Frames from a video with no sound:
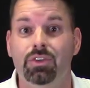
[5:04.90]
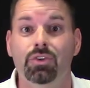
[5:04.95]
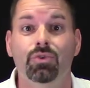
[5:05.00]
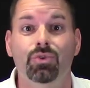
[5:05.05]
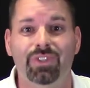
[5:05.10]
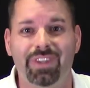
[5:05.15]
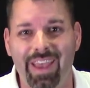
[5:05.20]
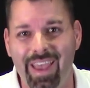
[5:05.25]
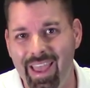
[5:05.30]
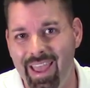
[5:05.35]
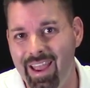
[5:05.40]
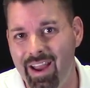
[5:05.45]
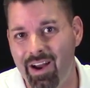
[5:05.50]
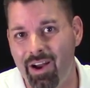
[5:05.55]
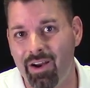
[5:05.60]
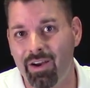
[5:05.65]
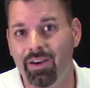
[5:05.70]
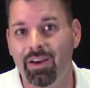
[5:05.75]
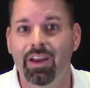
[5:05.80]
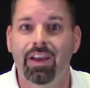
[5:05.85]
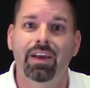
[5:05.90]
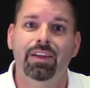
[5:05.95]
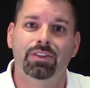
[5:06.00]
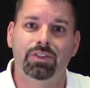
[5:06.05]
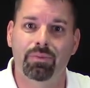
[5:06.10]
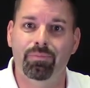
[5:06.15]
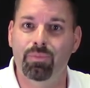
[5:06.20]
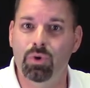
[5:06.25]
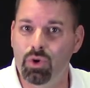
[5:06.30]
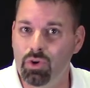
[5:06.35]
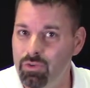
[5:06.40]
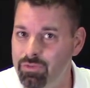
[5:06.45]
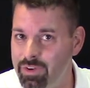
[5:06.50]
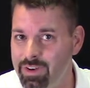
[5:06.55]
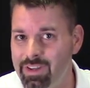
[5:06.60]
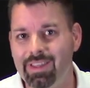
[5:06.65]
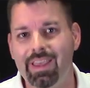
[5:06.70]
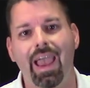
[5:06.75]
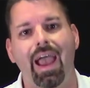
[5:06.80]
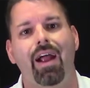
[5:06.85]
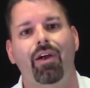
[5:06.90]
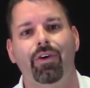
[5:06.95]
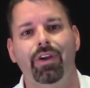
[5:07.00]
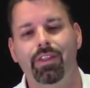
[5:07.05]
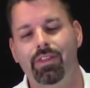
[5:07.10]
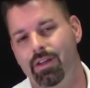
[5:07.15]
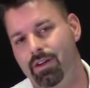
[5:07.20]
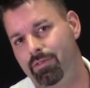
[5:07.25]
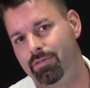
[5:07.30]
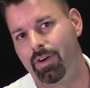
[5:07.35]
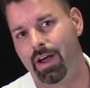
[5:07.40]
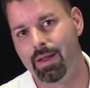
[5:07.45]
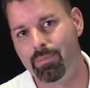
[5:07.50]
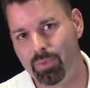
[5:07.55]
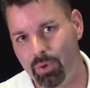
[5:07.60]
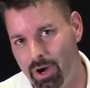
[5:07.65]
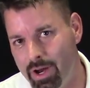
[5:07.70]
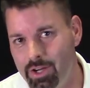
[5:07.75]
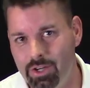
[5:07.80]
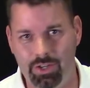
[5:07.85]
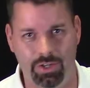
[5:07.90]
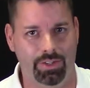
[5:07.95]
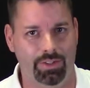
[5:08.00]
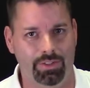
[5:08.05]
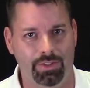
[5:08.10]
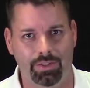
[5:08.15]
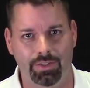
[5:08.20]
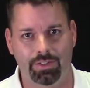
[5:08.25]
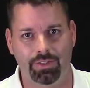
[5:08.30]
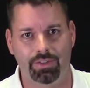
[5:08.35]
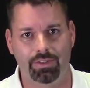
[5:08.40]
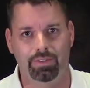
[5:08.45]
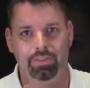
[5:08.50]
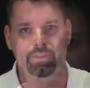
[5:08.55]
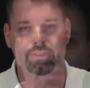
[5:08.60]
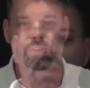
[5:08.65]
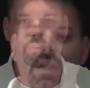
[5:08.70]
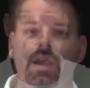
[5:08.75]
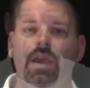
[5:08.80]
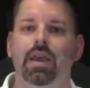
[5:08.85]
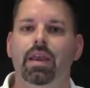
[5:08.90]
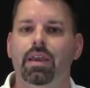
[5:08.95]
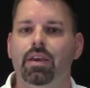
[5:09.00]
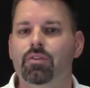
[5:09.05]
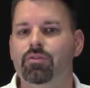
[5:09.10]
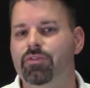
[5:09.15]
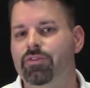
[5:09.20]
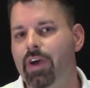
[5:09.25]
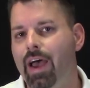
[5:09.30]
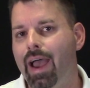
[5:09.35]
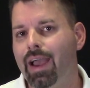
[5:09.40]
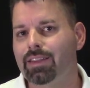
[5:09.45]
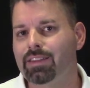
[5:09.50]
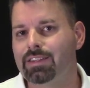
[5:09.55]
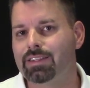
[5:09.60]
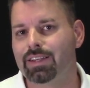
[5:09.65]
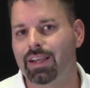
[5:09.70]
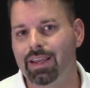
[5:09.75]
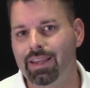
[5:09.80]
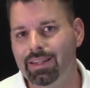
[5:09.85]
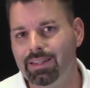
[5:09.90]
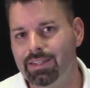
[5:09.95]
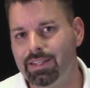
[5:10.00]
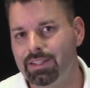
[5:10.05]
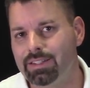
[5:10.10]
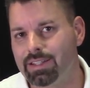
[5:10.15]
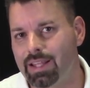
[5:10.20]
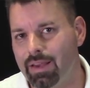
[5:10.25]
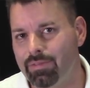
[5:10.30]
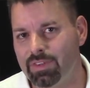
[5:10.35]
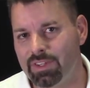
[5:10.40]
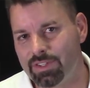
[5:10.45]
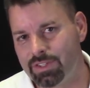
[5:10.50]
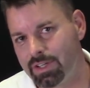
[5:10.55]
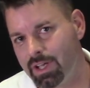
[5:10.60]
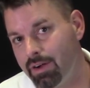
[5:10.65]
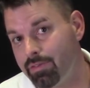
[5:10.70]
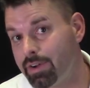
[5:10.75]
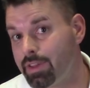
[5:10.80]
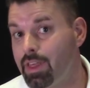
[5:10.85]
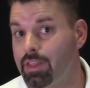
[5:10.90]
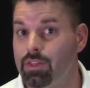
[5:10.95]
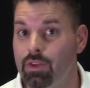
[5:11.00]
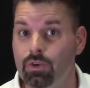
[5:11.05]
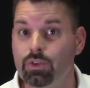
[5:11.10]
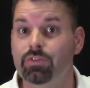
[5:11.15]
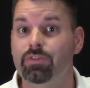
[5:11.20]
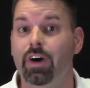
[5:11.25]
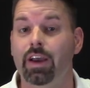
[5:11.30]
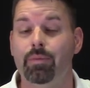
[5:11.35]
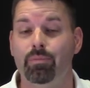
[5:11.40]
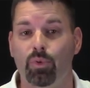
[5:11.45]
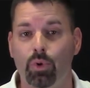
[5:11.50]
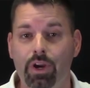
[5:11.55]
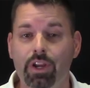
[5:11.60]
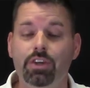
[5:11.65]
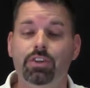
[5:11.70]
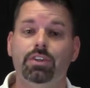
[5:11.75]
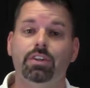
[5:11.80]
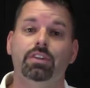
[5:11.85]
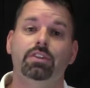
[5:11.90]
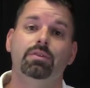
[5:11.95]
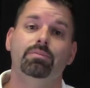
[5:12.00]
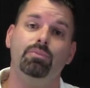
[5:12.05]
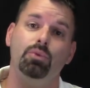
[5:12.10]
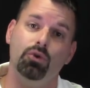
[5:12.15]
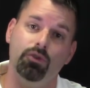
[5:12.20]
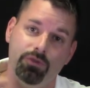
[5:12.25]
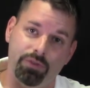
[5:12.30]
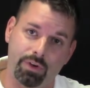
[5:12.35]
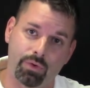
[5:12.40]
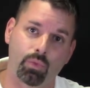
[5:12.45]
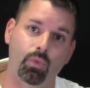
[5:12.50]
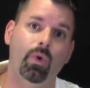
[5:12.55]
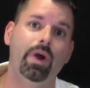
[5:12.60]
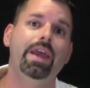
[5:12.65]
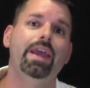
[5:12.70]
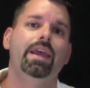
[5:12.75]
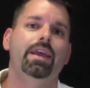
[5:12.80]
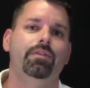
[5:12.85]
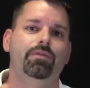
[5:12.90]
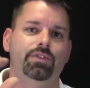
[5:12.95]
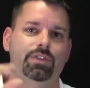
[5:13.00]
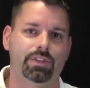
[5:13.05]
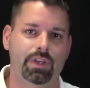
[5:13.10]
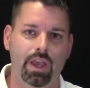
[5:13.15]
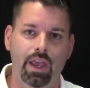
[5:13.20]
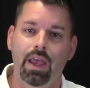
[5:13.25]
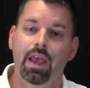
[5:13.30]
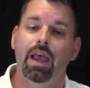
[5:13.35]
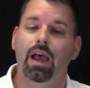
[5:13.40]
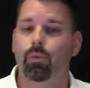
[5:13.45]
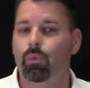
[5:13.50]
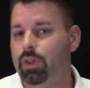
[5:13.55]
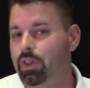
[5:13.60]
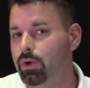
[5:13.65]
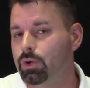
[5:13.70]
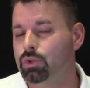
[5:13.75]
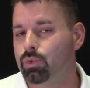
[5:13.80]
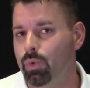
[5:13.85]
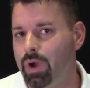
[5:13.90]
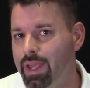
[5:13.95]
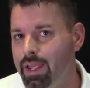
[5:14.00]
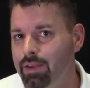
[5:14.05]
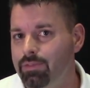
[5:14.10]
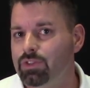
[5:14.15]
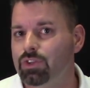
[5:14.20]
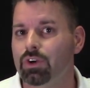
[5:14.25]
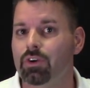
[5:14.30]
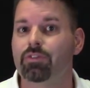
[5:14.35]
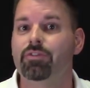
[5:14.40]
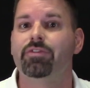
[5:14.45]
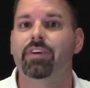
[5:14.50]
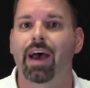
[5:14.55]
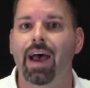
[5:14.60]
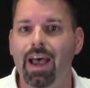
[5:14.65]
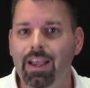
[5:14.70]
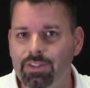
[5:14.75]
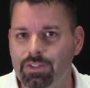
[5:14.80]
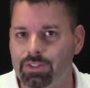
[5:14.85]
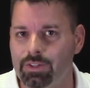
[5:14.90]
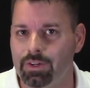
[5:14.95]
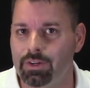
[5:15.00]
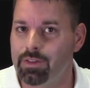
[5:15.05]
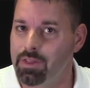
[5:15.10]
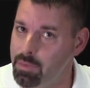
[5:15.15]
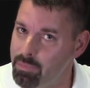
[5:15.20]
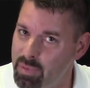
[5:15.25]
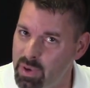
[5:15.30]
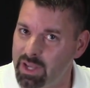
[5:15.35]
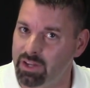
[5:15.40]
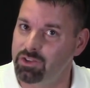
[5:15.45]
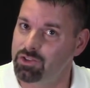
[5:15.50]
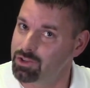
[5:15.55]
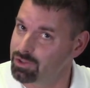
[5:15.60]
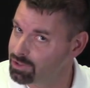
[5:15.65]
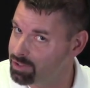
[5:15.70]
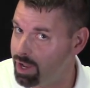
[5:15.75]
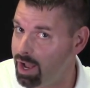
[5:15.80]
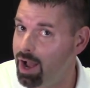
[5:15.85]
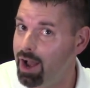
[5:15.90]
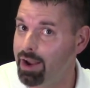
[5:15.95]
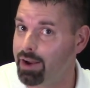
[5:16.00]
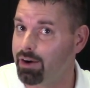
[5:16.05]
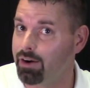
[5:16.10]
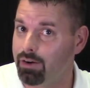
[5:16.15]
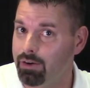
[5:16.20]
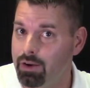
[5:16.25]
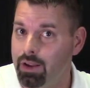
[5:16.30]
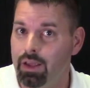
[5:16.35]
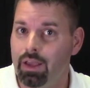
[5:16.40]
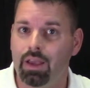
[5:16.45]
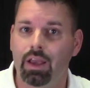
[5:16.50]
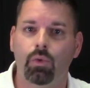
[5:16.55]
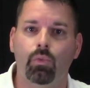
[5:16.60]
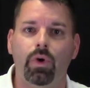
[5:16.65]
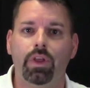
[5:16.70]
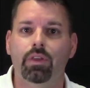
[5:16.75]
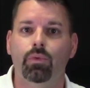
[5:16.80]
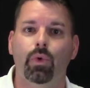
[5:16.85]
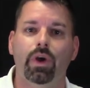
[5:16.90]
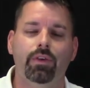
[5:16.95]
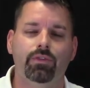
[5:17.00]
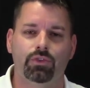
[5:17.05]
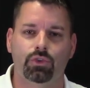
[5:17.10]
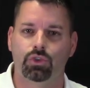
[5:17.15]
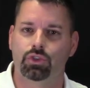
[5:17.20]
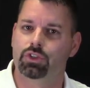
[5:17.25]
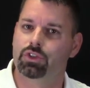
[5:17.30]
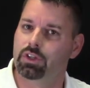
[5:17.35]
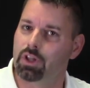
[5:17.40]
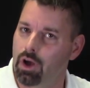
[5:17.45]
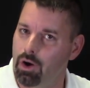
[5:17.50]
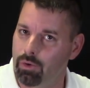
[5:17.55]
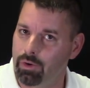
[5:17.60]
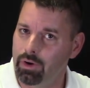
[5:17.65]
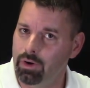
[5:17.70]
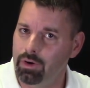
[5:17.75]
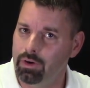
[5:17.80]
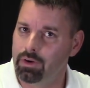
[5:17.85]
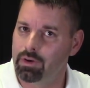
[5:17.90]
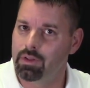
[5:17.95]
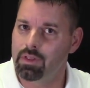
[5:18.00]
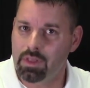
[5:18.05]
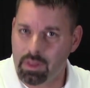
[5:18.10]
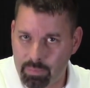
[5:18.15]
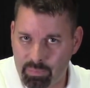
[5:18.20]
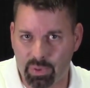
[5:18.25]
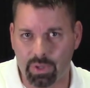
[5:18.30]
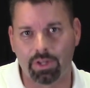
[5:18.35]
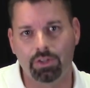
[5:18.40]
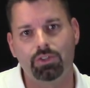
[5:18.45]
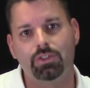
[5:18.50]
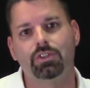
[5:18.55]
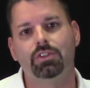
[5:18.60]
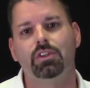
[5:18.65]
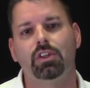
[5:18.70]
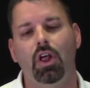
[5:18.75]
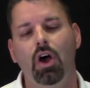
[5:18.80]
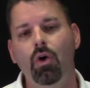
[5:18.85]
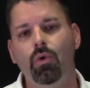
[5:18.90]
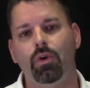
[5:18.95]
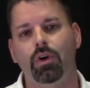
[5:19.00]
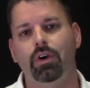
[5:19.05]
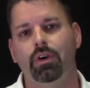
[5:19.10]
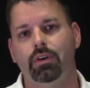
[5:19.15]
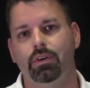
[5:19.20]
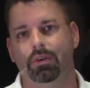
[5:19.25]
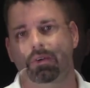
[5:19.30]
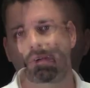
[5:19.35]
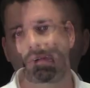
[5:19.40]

use air to move and carry their vibrations. In fact, scientists have discovered that those vibrations move in waves. And when those waves are faster, the pitch is higher. And when the waves are slower, the pitch is lower.